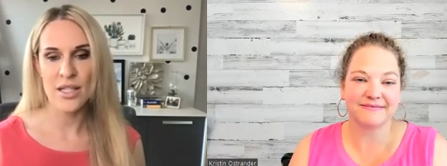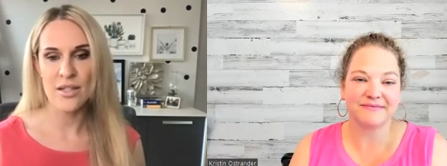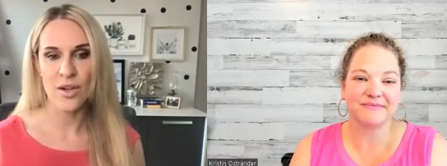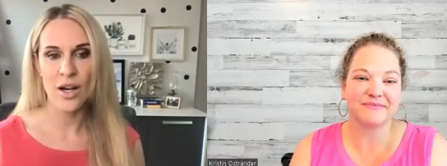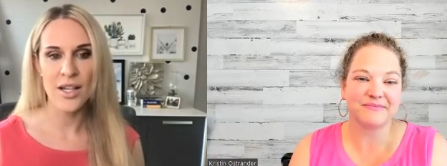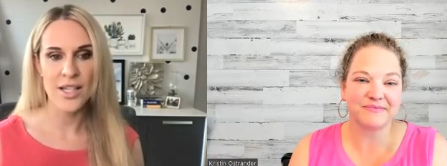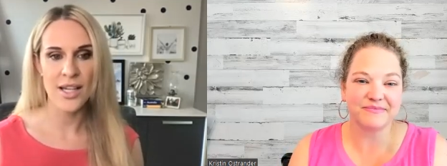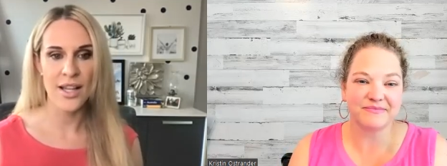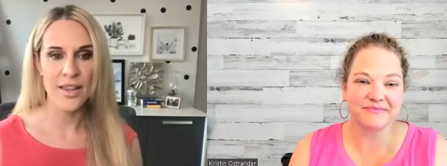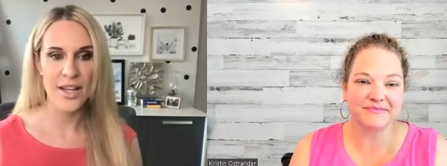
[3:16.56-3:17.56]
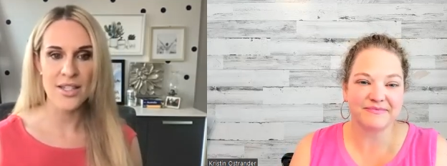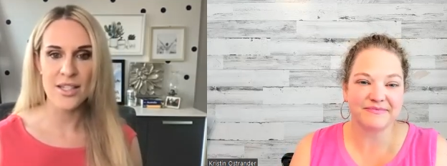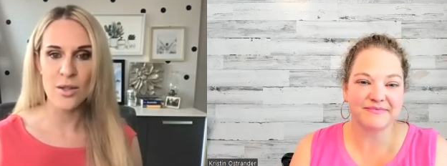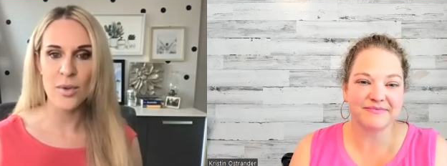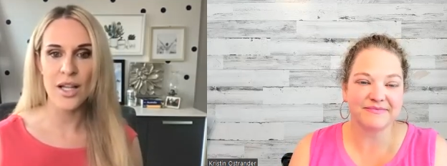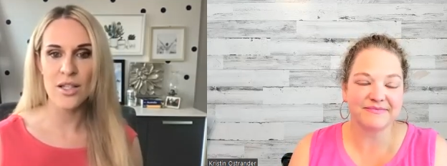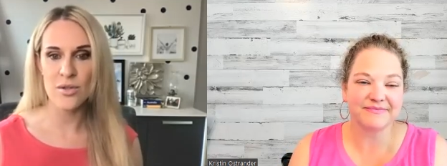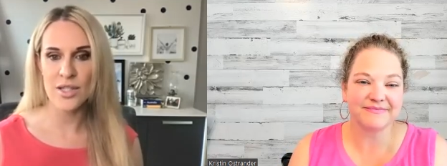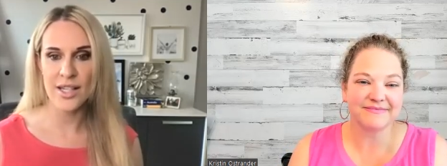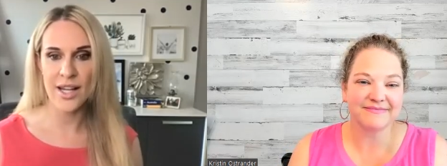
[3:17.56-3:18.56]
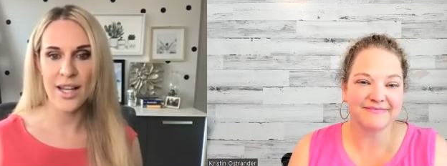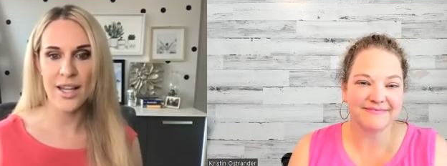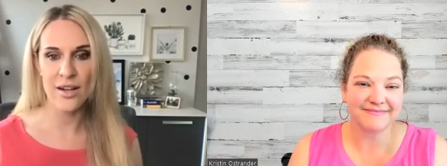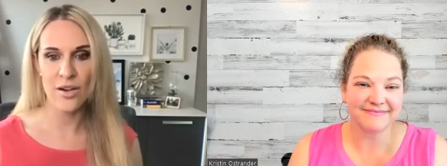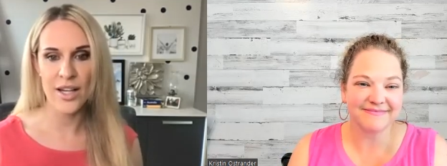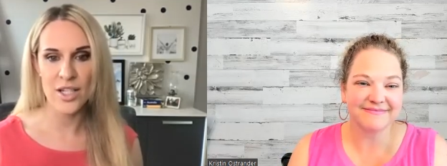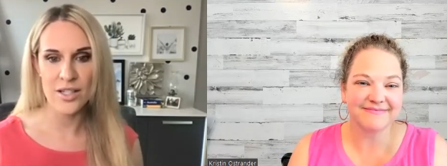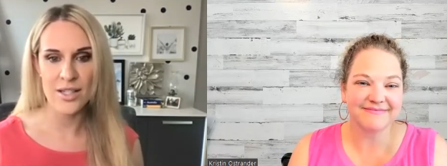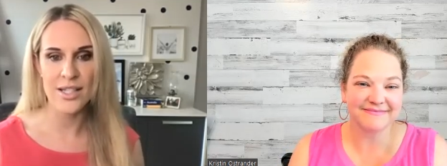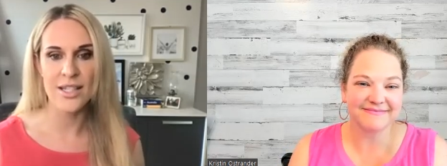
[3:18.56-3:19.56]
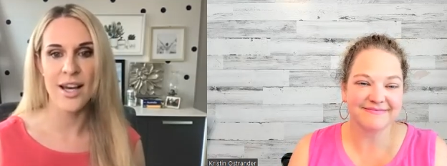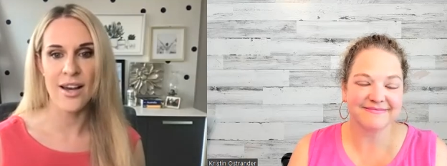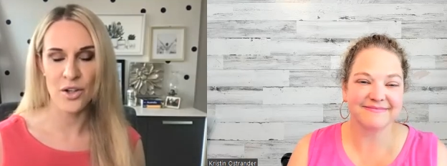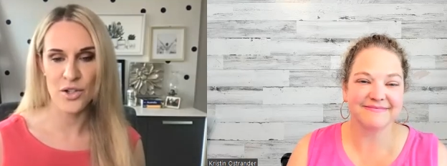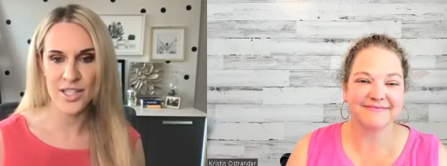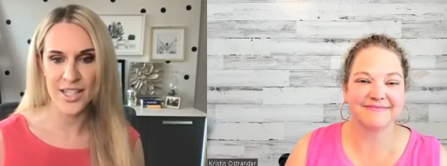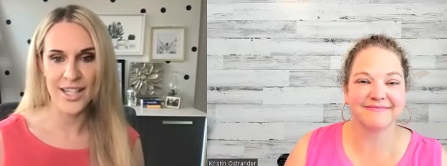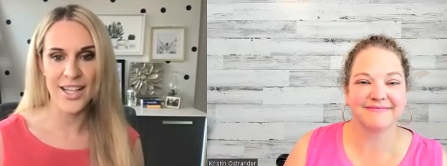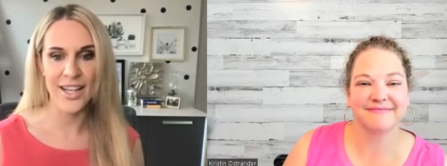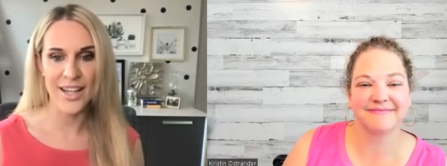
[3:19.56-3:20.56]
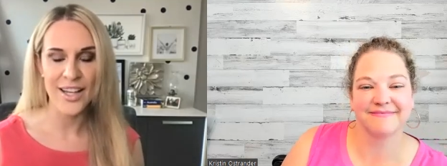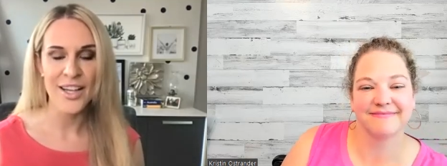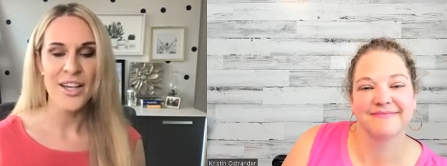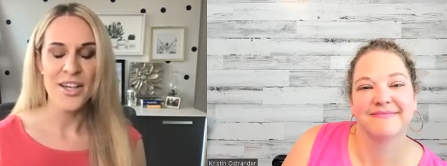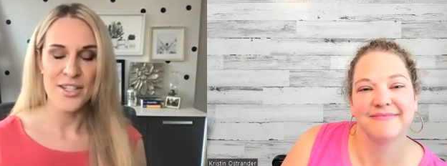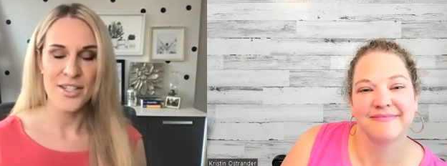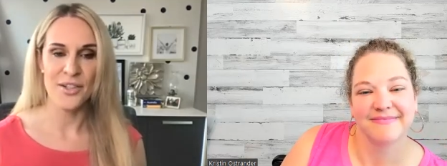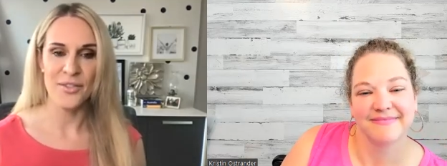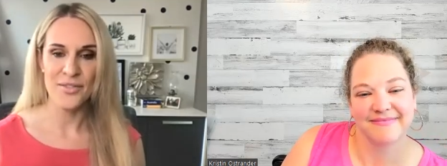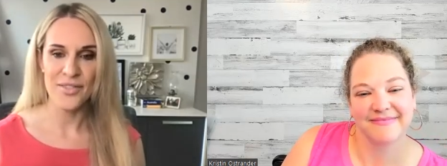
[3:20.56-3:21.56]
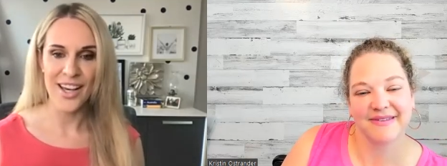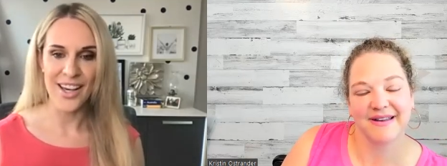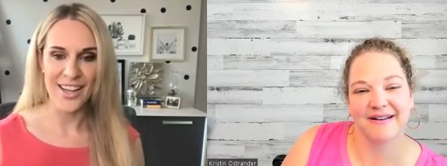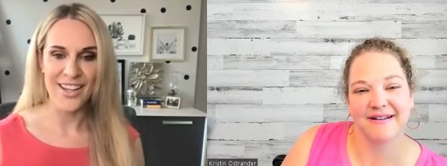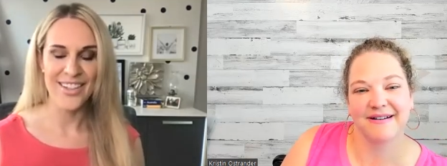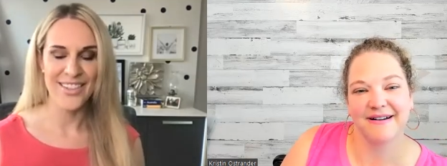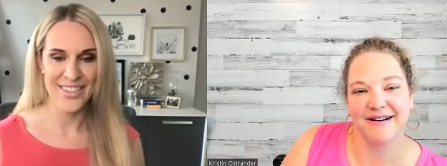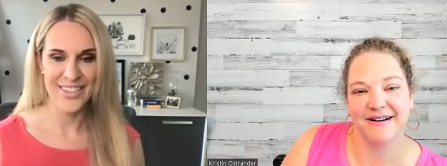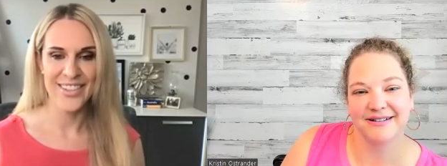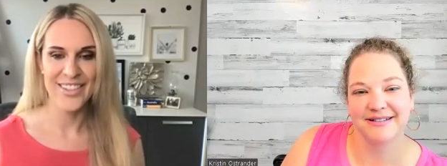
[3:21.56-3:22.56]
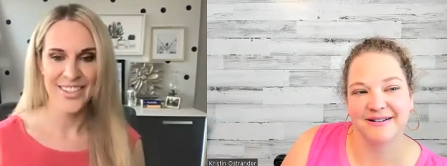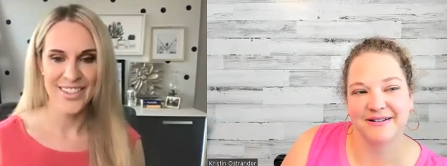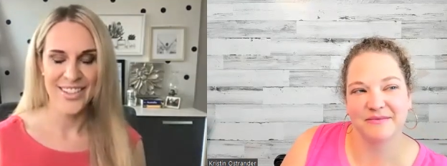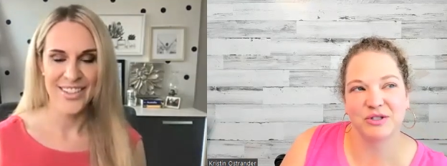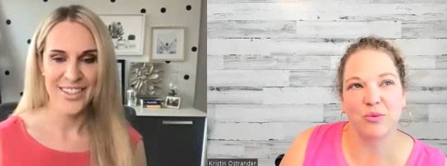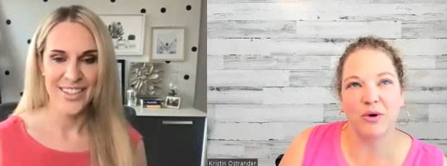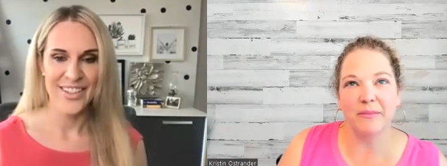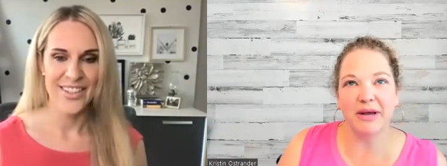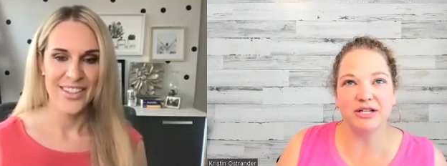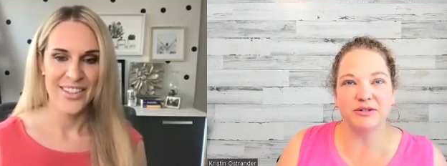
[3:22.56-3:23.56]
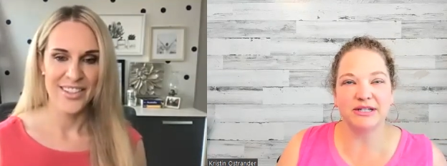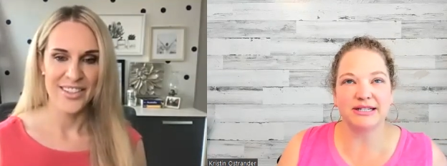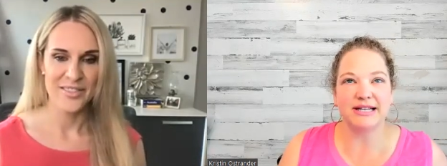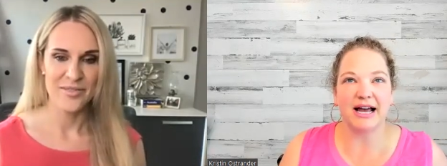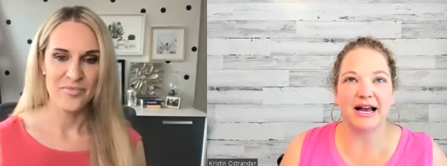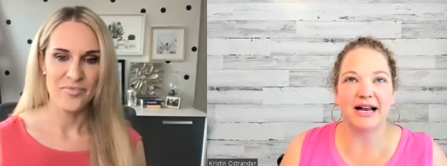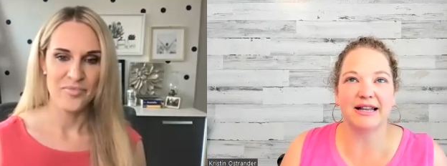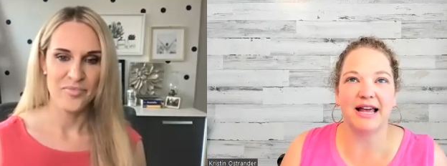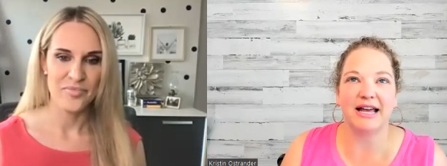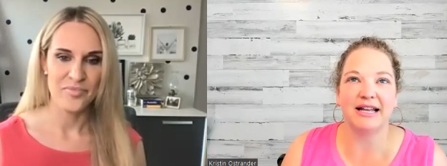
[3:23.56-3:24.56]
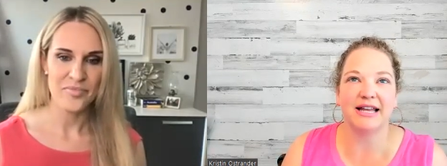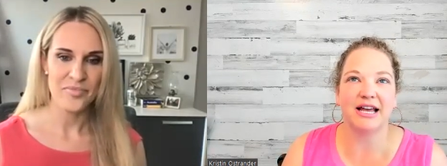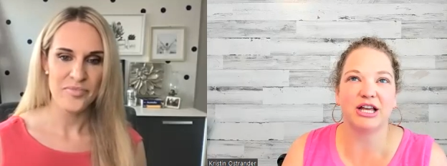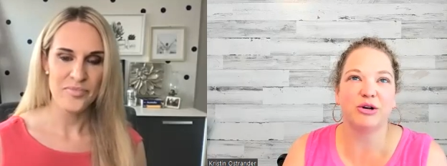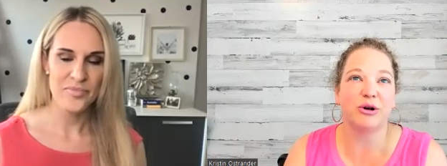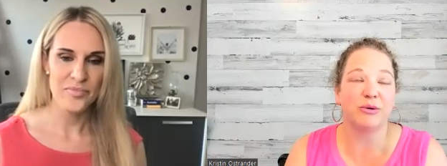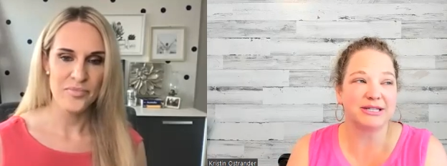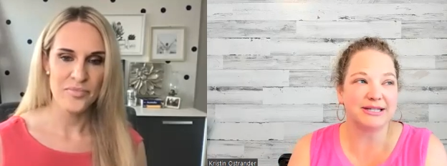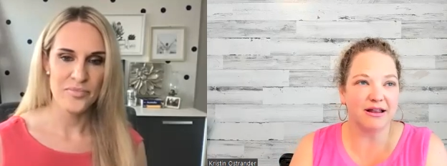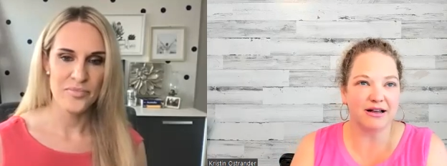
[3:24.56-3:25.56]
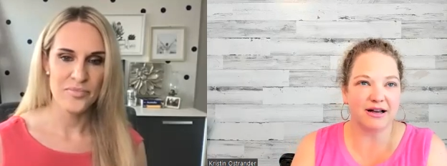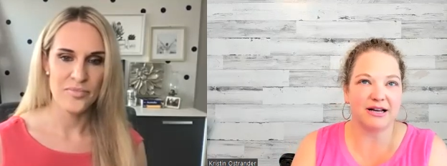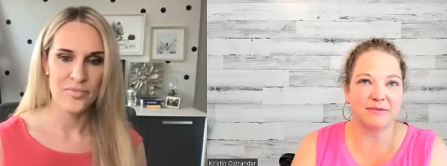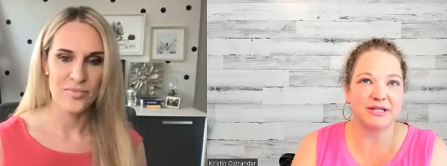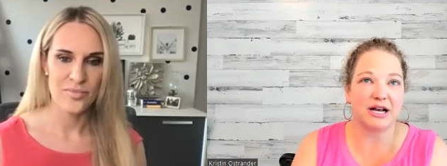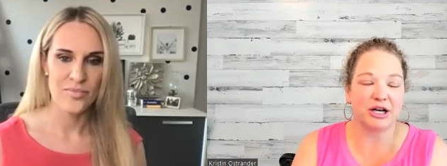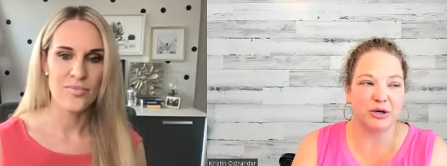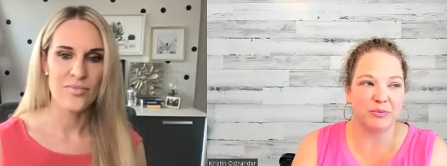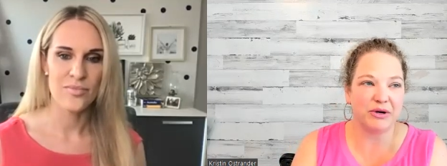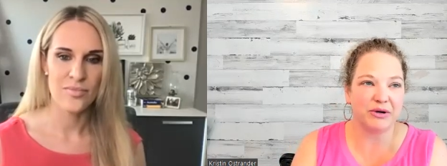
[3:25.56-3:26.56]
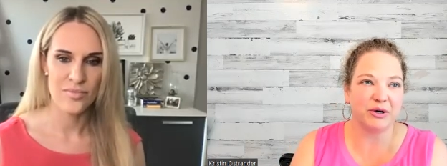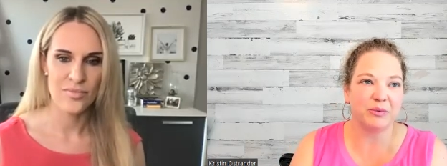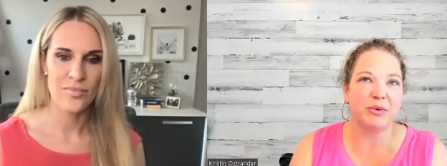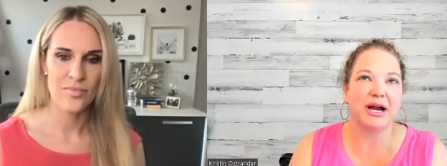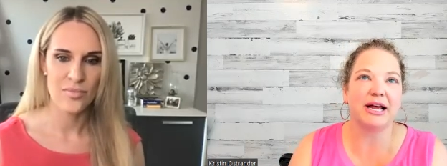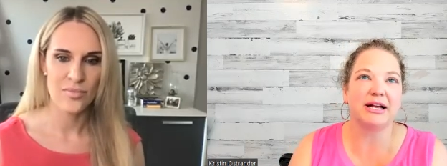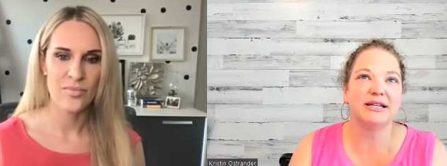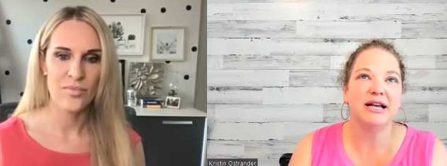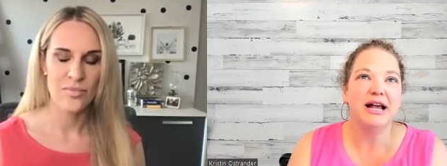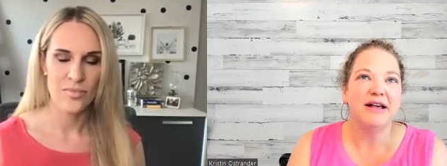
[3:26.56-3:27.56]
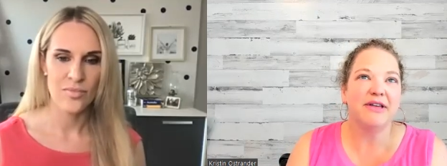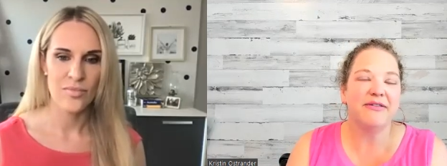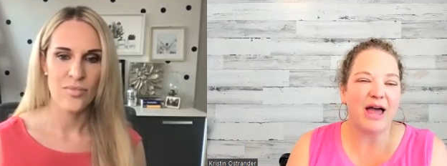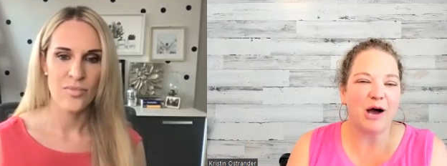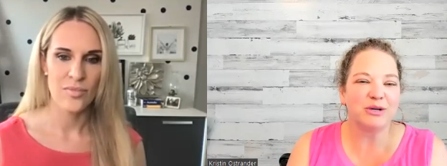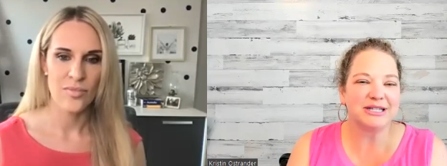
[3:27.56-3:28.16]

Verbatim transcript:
Speaker 1: piece of content. And that's still what I do today in our agency, uh, Christina Ink. So yeah.
Speaker 2: Awesome. So what made you decide that, like, you know, you were selling on Amazon and you built your brand, that that